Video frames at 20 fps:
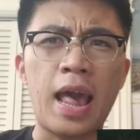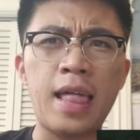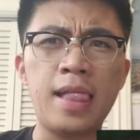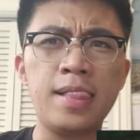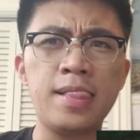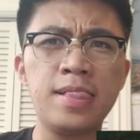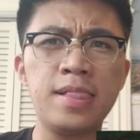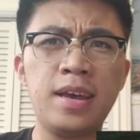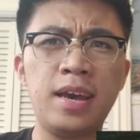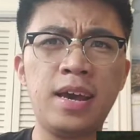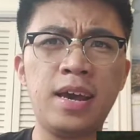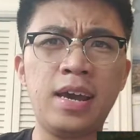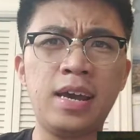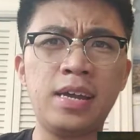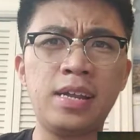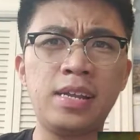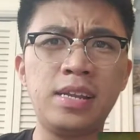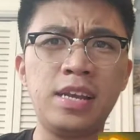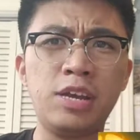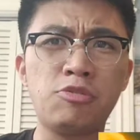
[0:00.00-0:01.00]
And
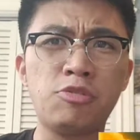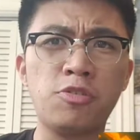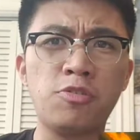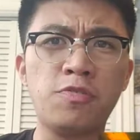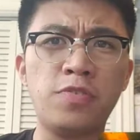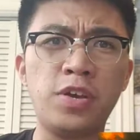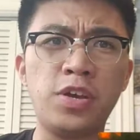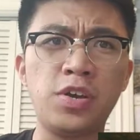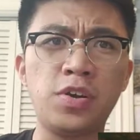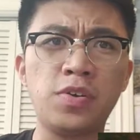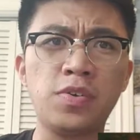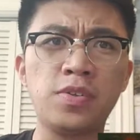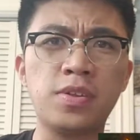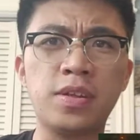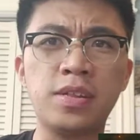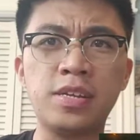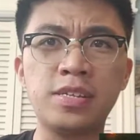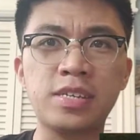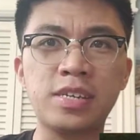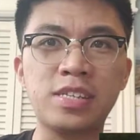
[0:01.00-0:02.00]
then they revealed
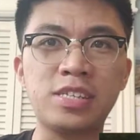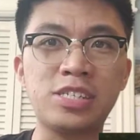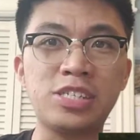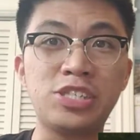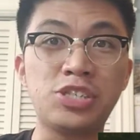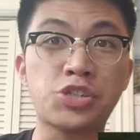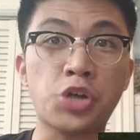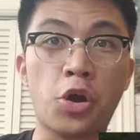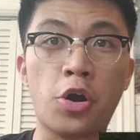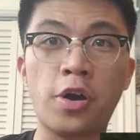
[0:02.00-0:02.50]
there's like this